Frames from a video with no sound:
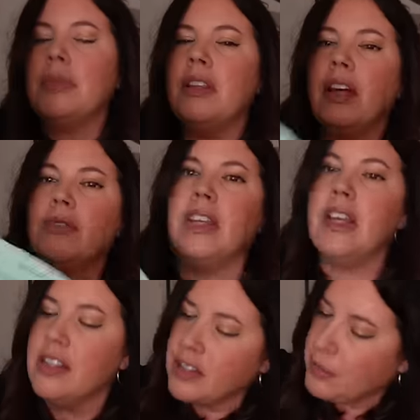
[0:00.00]
be lovely.
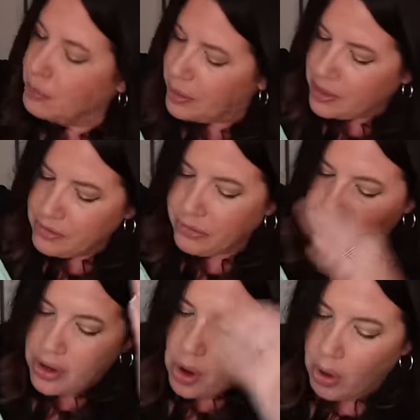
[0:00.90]
It's button
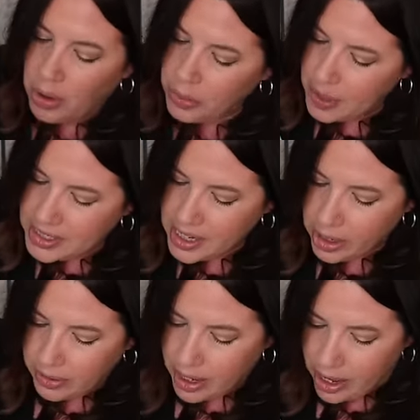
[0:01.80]
front all the way
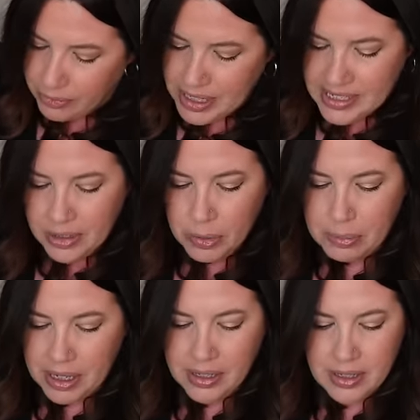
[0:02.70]
down. Every single
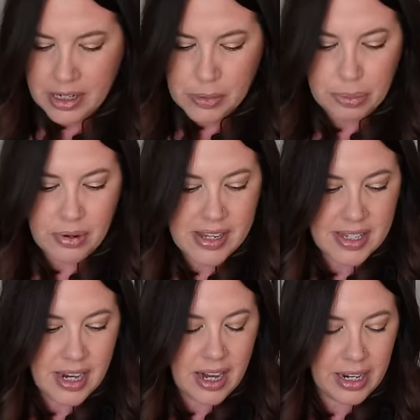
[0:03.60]
button is
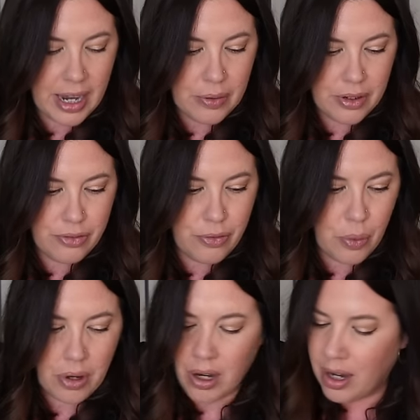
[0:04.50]
present and accounted
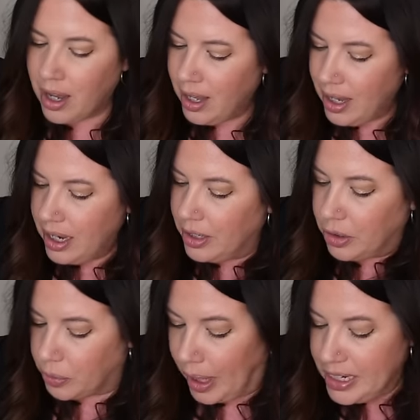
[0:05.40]
for,
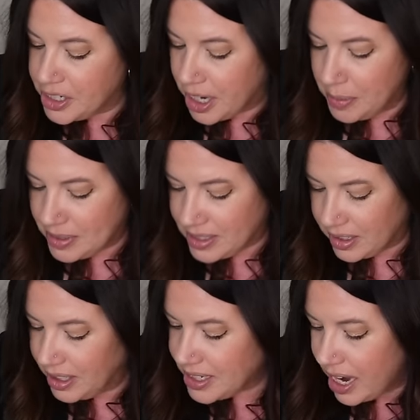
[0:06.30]
in great shape,
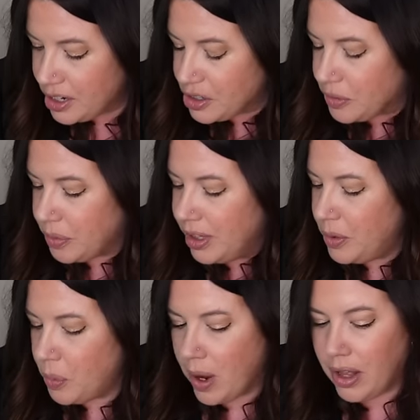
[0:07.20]
still attached
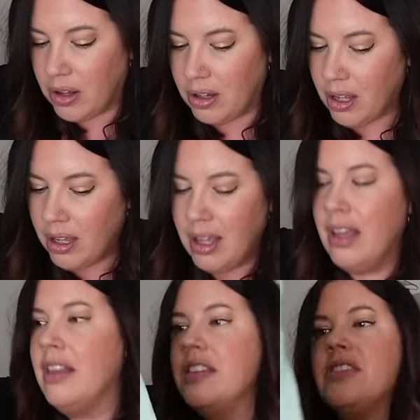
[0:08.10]
really well.
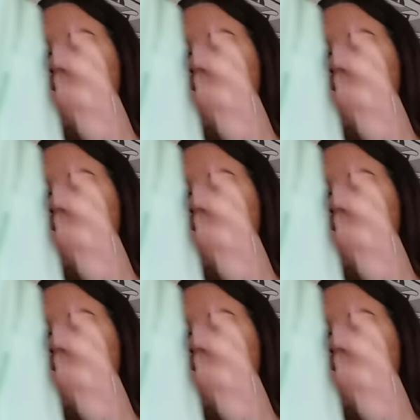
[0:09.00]
This